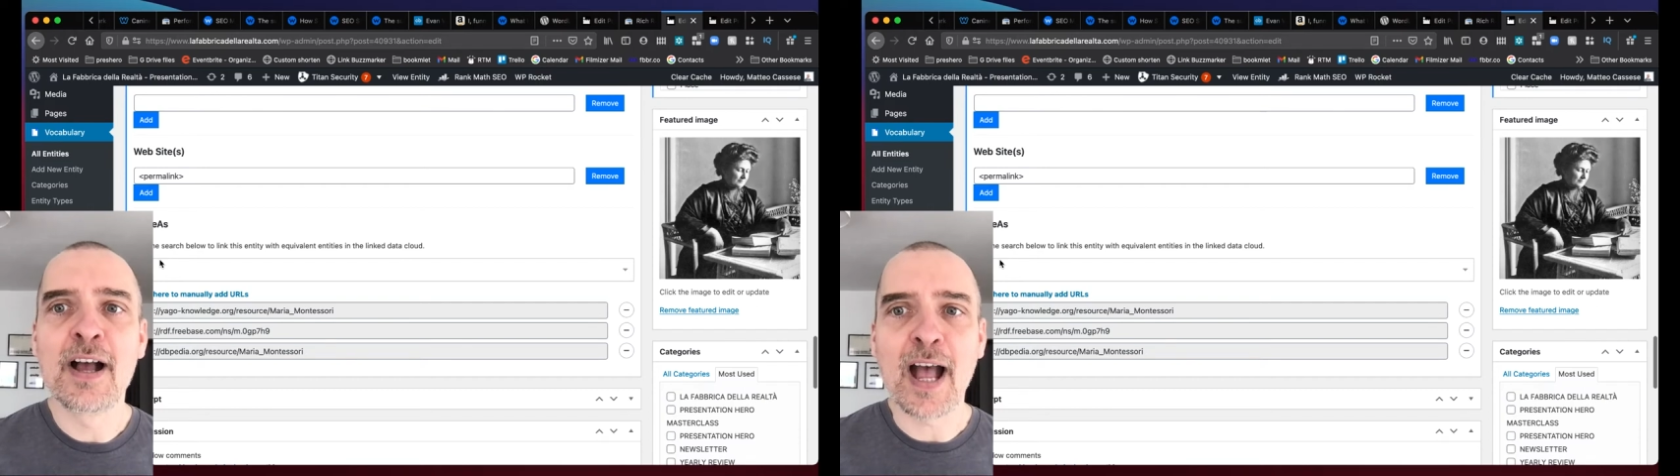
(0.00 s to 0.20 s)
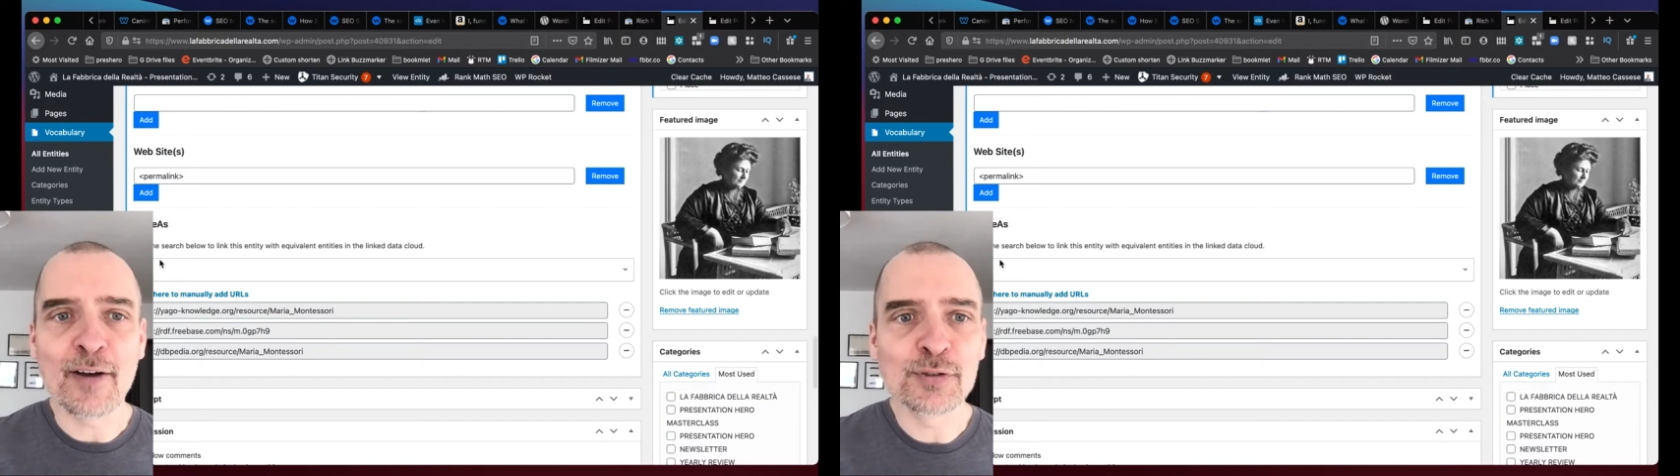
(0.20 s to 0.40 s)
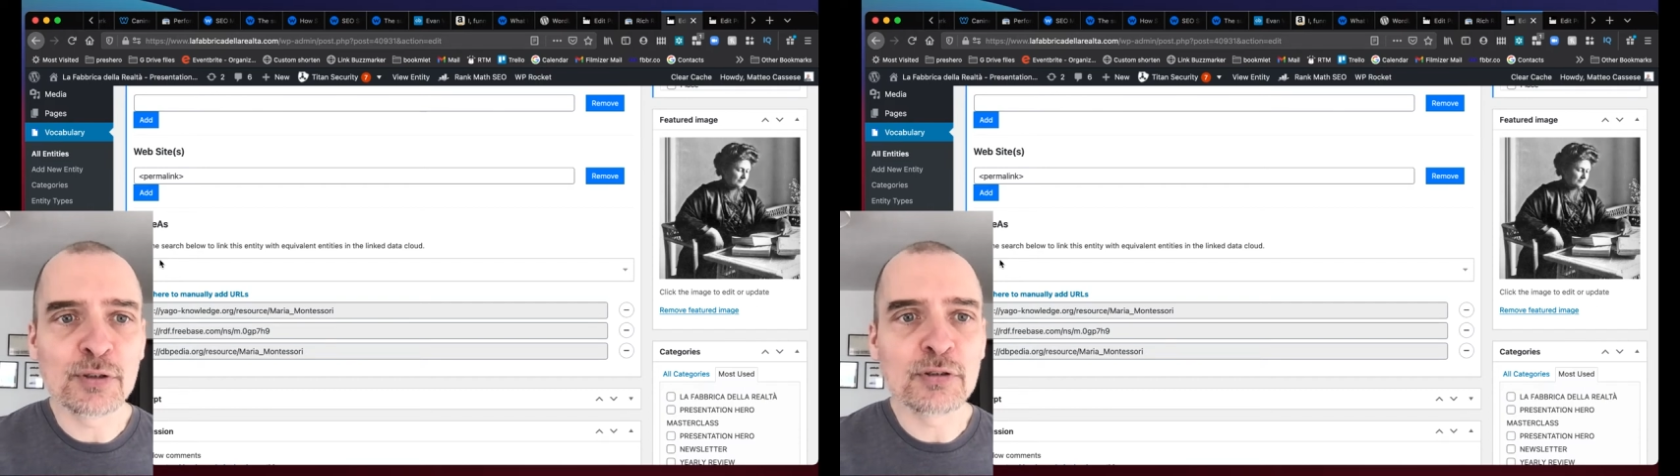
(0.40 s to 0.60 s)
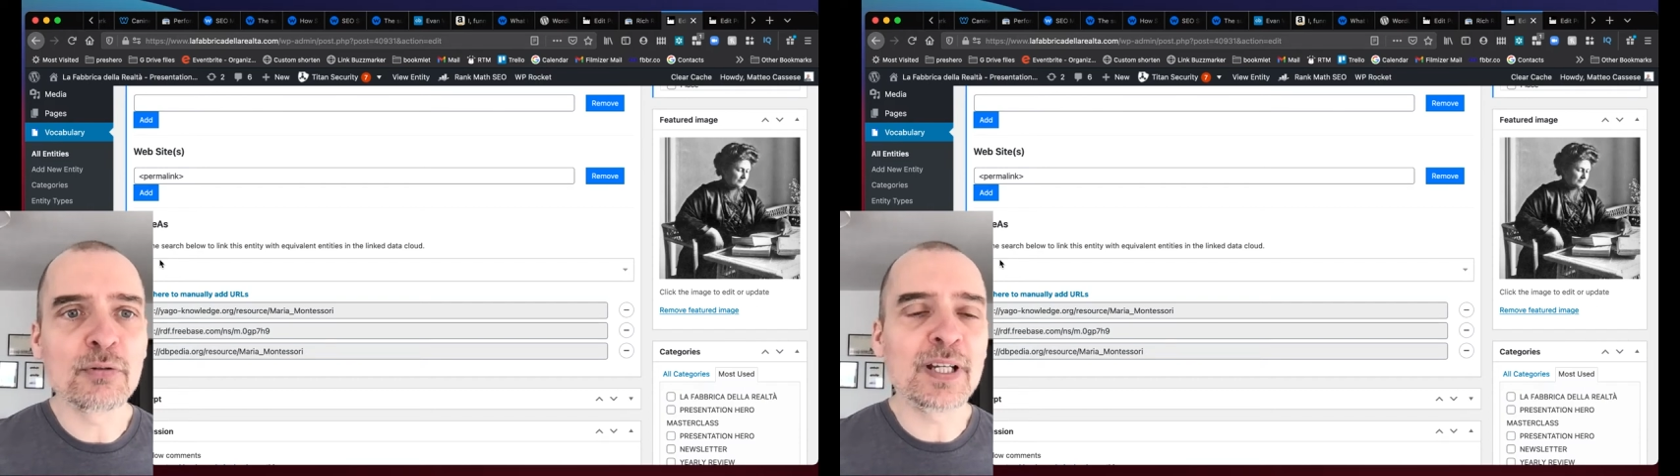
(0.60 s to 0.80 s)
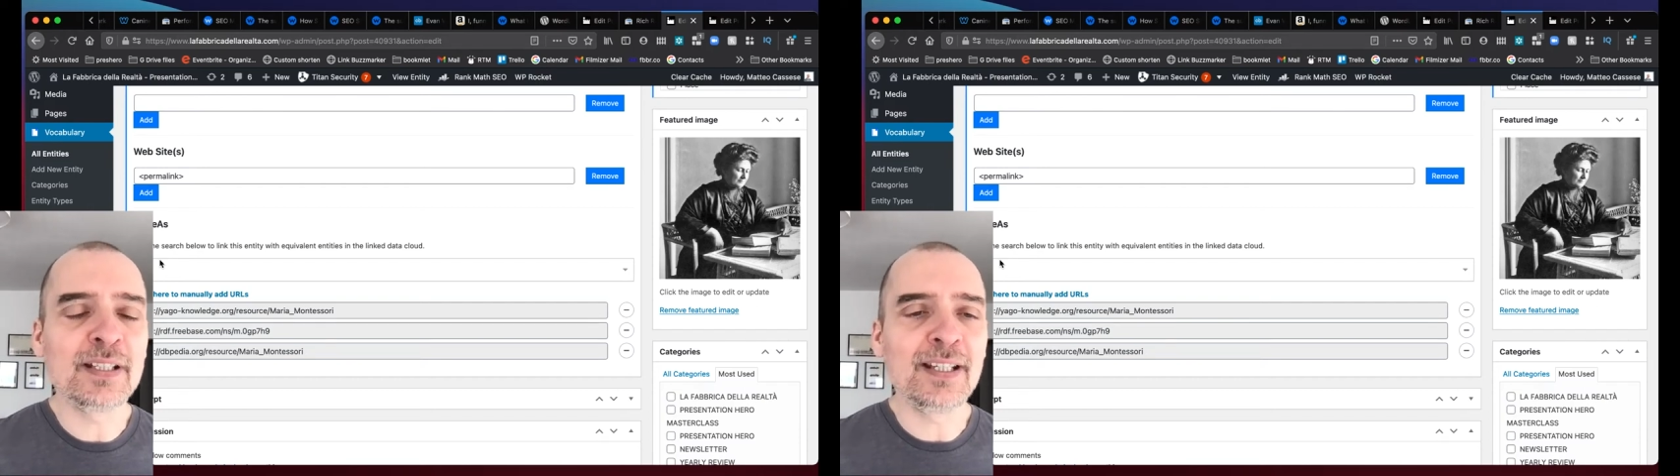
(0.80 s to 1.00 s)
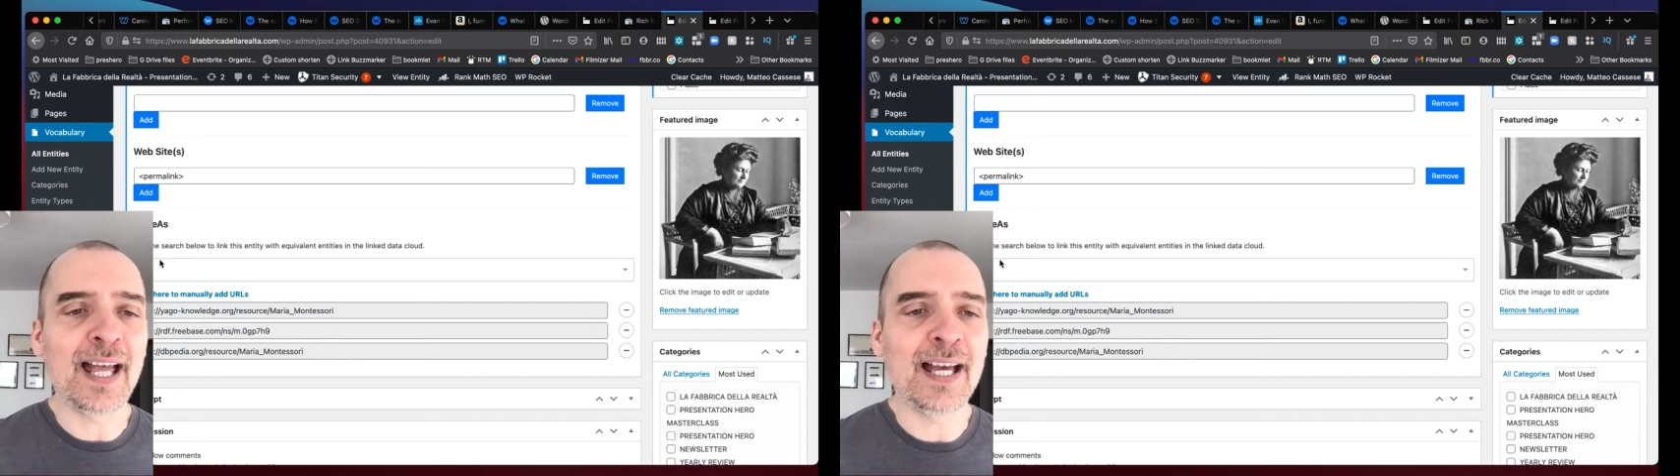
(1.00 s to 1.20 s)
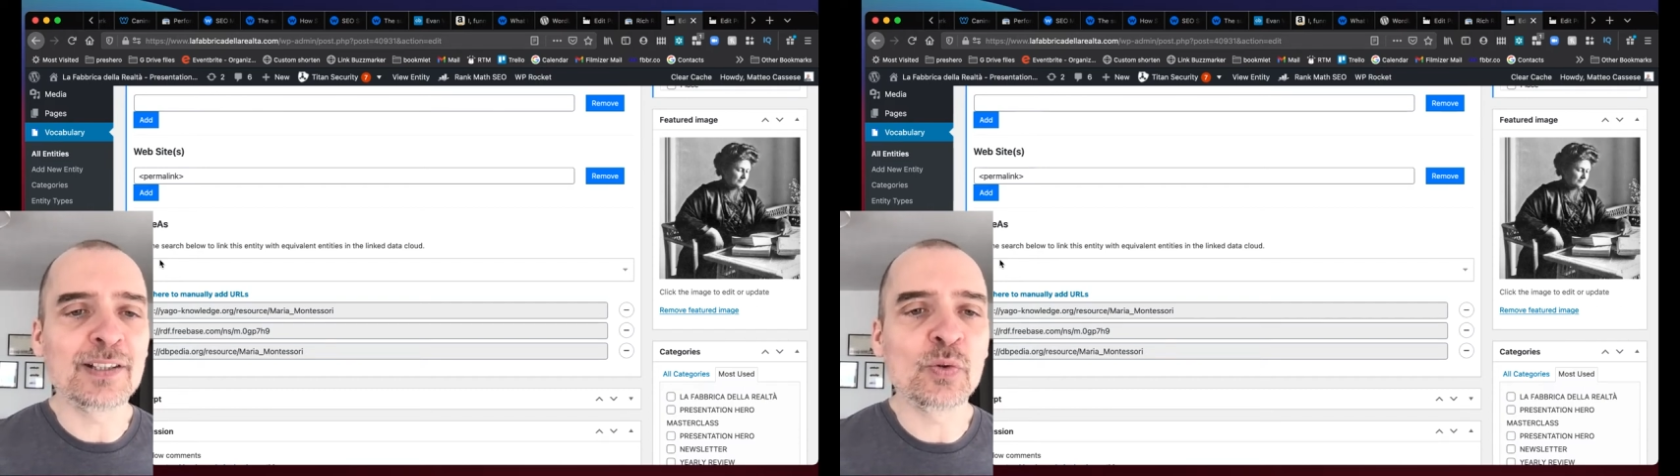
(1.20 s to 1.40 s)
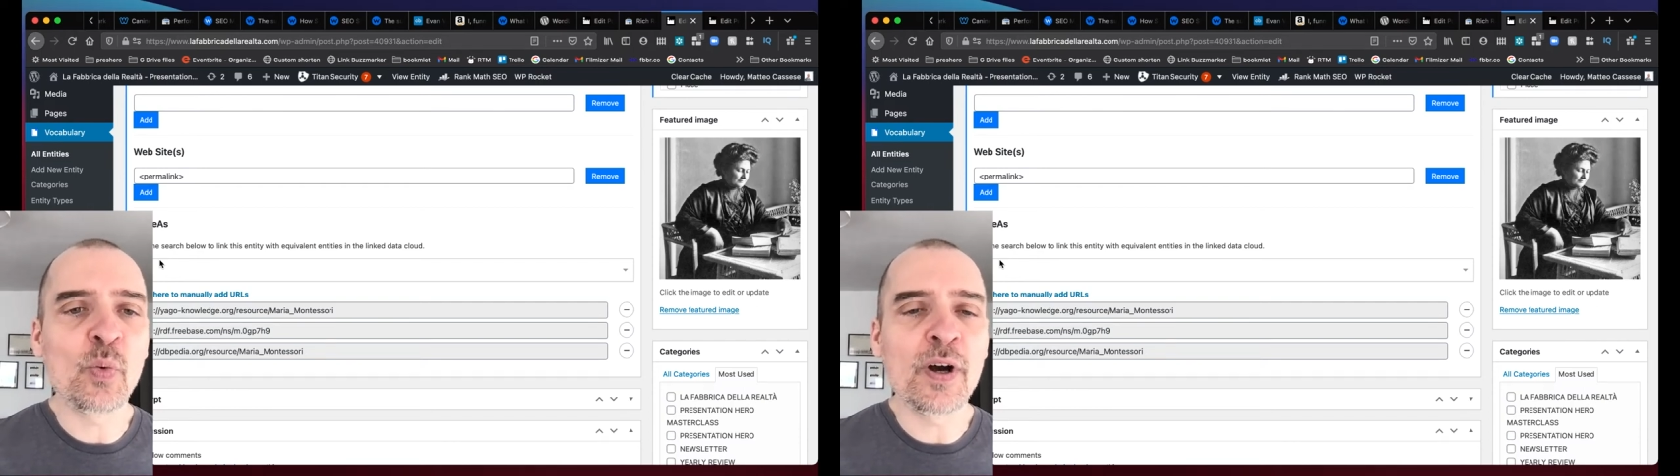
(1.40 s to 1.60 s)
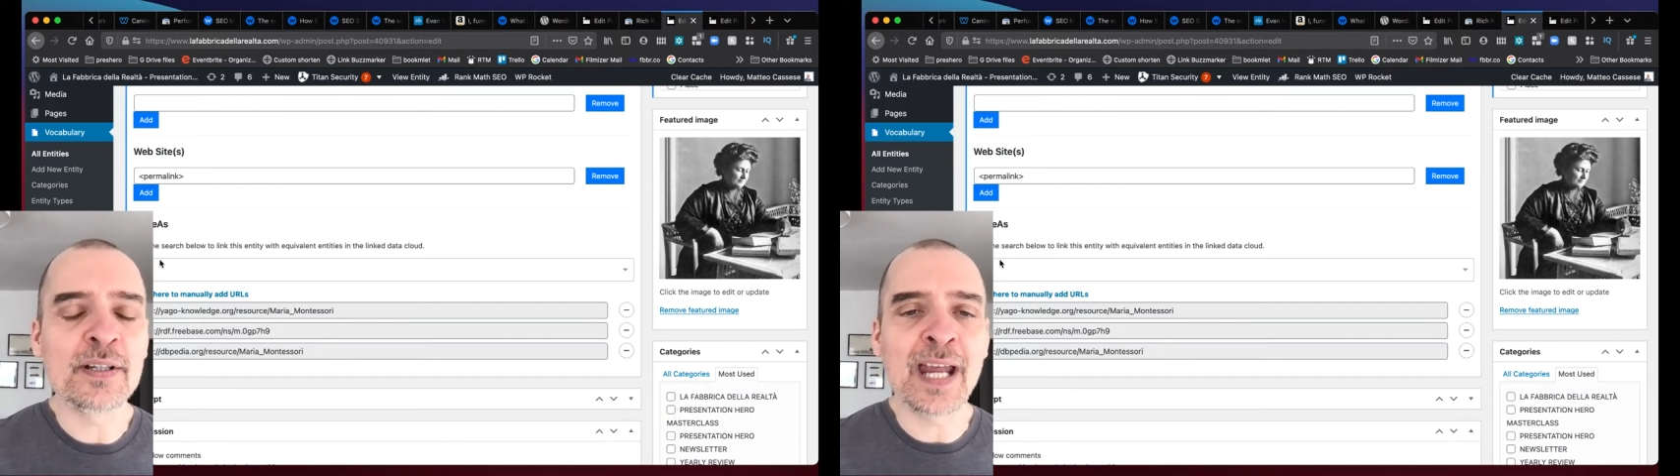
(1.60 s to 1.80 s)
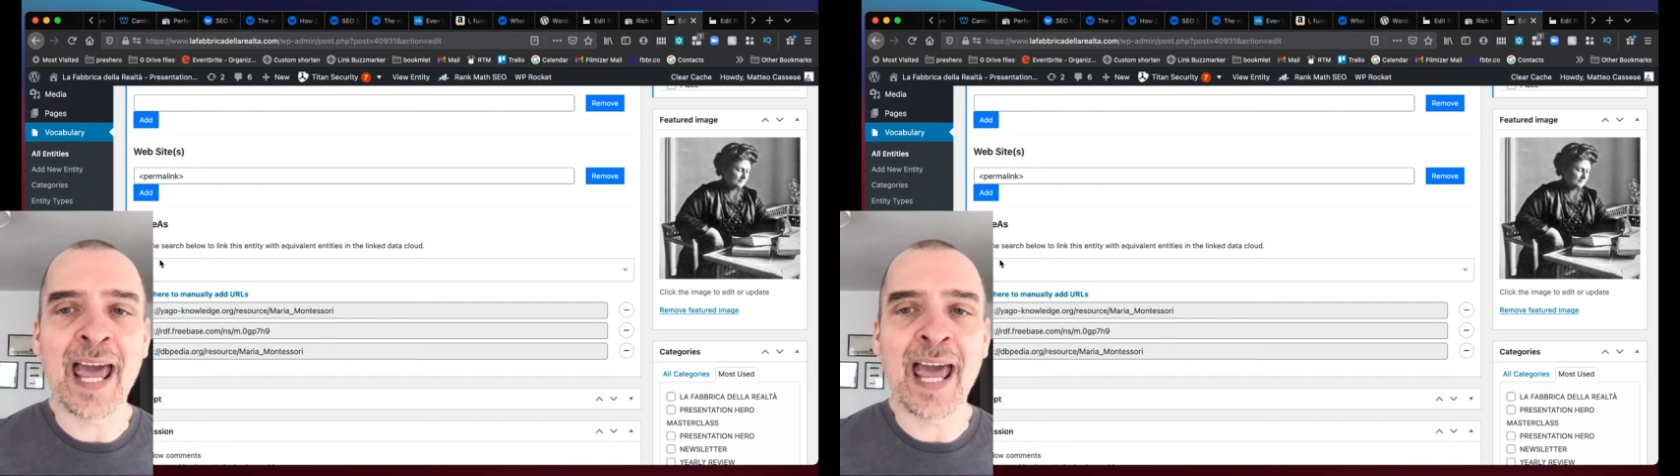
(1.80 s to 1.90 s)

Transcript: after you already added one